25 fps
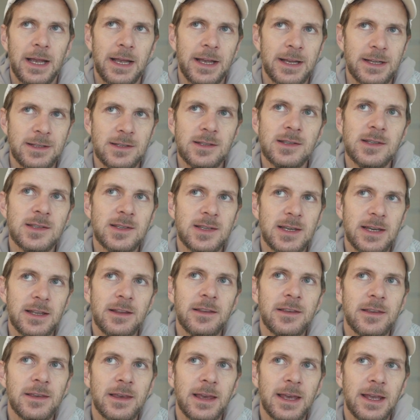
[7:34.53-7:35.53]
can
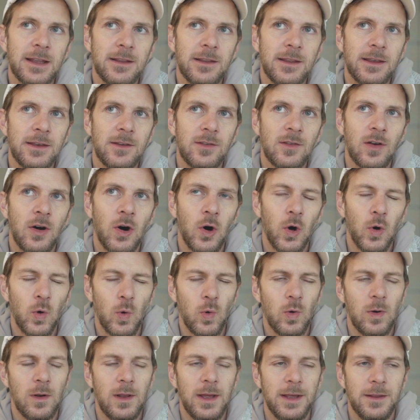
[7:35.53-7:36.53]
sit in this
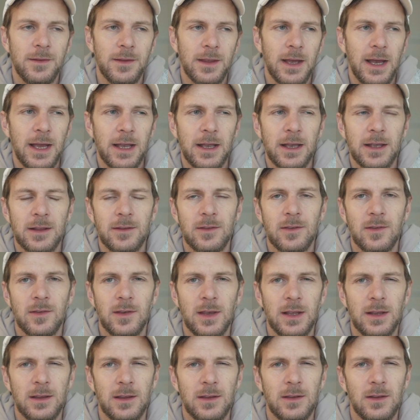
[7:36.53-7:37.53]
hole and I can
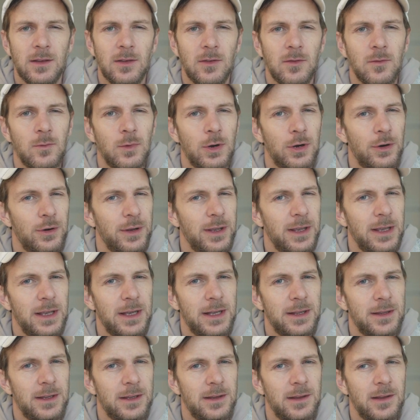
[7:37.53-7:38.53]
sit in this worry
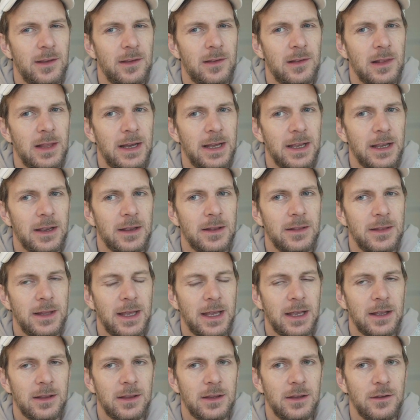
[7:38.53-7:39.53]
and in this like
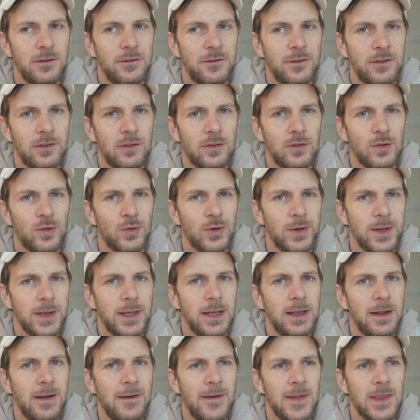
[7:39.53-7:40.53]
negative
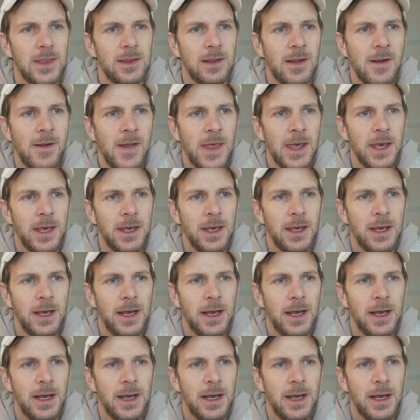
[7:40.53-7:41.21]
story, and